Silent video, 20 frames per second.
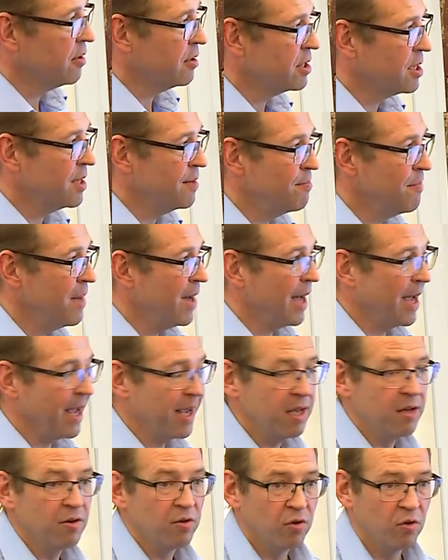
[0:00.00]
that he
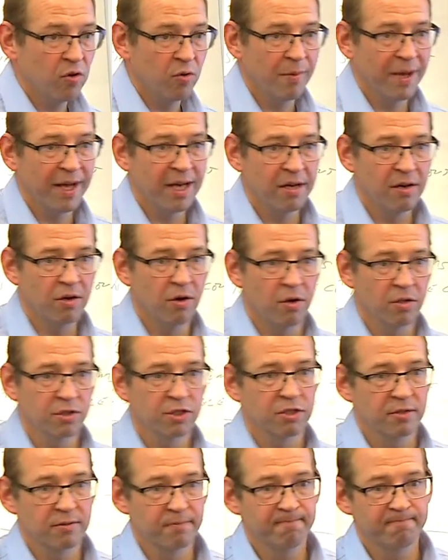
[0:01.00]
may or may
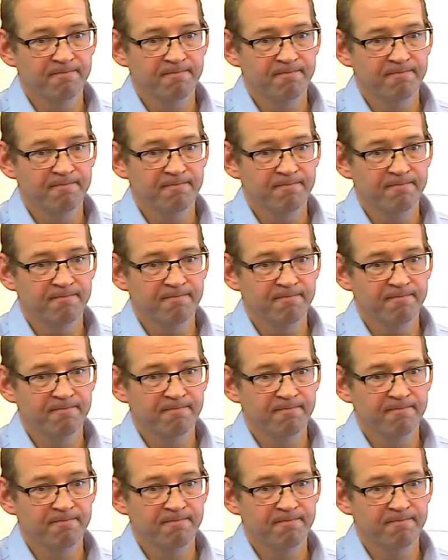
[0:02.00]
not